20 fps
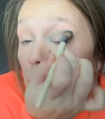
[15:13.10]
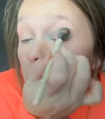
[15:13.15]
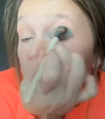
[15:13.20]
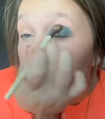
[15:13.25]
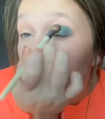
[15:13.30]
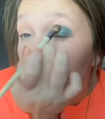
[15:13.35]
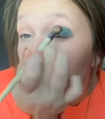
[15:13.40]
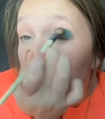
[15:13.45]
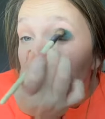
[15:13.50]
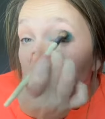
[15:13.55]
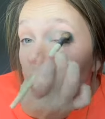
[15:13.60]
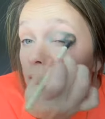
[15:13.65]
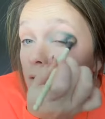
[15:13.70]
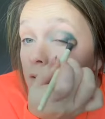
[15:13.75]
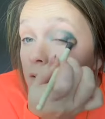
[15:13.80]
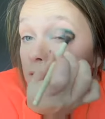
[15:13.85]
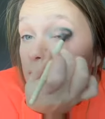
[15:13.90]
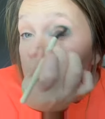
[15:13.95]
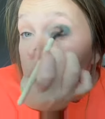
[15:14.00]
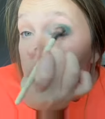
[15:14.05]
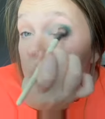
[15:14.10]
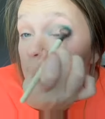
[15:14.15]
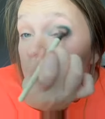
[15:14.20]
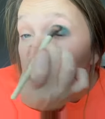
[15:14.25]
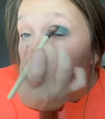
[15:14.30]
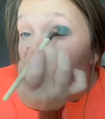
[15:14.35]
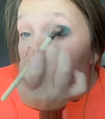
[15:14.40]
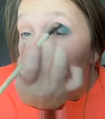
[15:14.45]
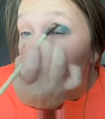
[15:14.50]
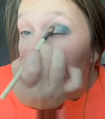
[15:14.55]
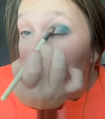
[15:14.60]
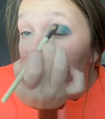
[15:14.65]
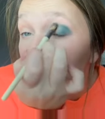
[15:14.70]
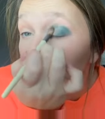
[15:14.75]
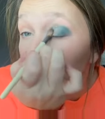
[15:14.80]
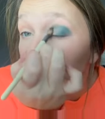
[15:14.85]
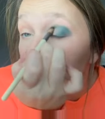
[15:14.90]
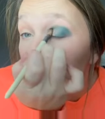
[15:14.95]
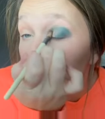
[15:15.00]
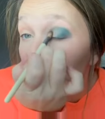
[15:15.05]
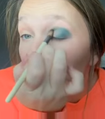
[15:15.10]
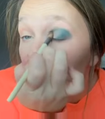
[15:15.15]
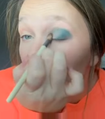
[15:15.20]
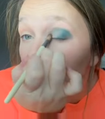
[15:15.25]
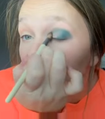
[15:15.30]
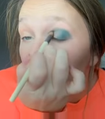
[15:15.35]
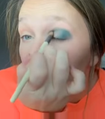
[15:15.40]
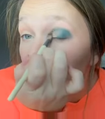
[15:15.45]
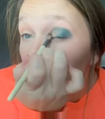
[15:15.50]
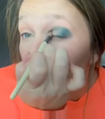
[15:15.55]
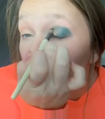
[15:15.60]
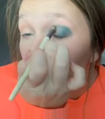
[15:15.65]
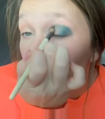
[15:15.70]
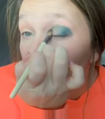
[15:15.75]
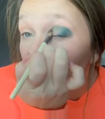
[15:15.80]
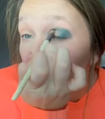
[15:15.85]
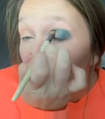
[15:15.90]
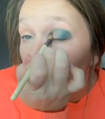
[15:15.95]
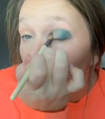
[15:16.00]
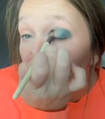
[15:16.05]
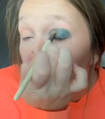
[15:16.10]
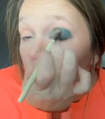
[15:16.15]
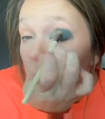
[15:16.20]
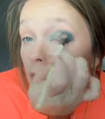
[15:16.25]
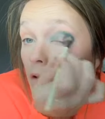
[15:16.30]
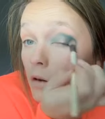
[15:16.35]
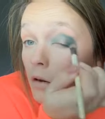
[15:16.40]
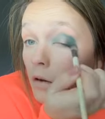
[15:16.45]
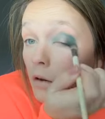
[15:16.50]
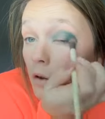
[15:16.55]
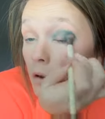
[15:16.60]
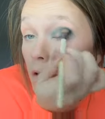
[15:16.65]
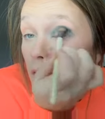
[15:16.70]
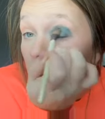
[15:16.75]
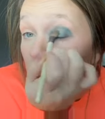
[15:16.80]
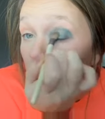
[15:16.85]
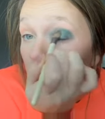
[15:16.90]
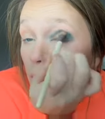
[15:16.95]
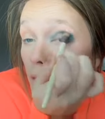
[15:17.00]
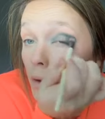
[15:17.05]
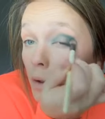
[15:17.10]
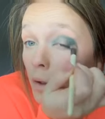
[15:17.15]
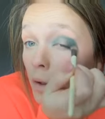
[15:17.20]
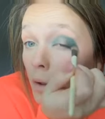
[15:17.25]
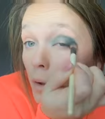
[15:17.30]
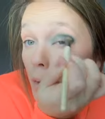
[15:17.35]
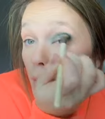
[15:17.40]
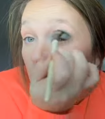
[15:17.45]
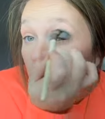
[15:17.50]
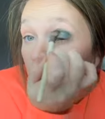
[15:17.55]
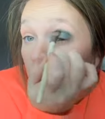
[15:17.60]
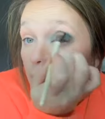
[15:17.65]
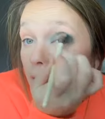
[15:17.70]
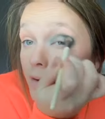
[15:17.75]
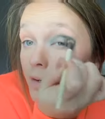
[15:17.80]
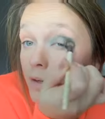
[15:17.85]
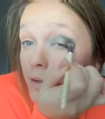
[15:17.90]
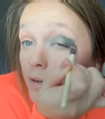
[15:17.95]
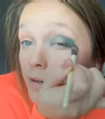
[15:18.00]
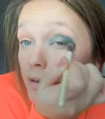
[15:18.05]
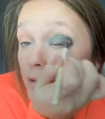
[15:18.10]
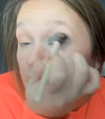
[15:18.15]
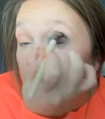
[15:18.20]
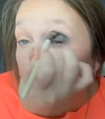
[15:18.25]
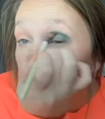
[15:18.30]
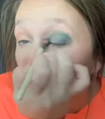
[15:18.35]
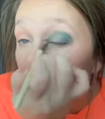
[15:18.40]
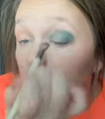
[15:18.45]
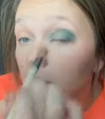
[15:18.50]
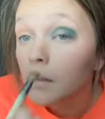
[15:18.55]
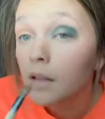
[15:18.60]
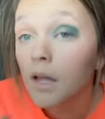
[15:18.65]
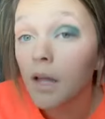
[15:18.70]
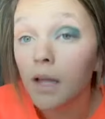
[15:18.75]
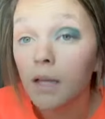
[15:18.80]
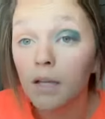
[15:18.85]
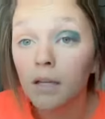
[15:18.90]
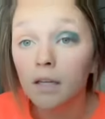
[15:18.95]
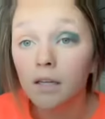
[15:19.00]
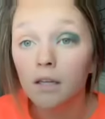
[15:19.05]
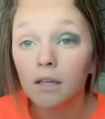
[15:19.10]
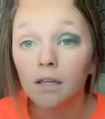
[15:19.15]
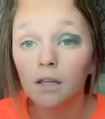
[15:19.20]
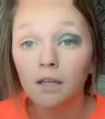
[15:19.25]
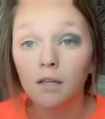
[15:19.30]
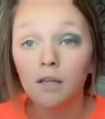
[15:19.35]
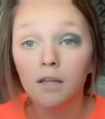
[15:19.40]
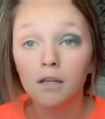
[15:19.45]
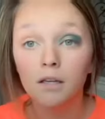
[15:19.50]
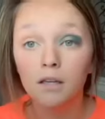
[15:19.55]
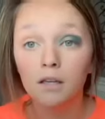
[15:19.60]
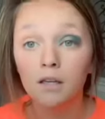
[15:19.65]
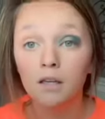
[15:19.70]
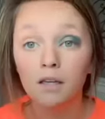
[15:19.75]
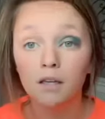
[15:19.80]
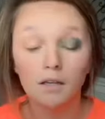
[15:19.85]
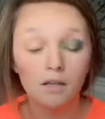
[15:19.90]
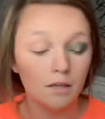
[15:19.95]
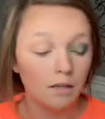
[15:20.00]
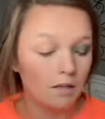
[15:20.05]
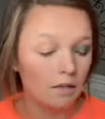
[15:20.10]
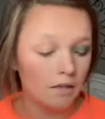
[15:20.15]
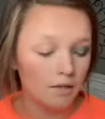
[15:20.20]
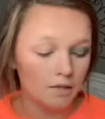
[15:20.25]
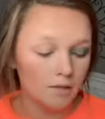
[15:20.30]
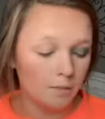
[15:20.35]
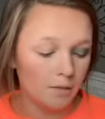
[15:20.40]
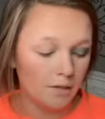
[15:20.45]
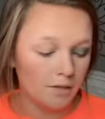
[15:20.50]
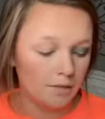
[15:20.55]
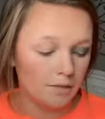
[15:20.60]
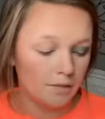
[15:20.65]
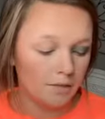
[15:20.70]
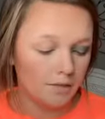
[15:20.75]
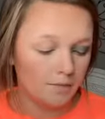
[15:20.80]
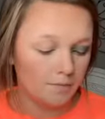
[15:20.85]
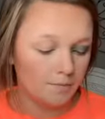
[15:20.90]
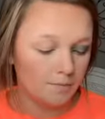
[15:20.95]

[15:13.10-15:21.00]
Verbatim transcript: This is the only, the, like, the second time I'm using this palette. But, like, it's amazing.